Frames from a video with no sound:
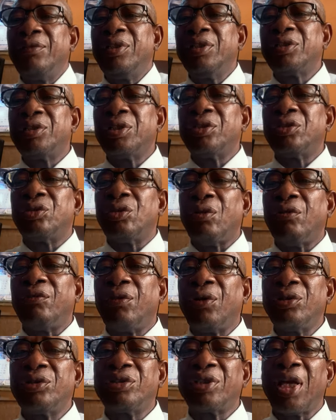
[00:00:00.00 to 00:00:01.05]
this is your
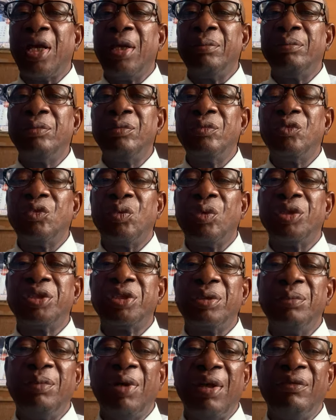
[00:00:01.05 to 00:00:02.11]
first time
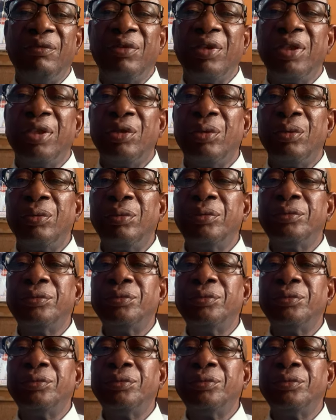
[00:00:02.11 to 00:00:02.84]
watching my video,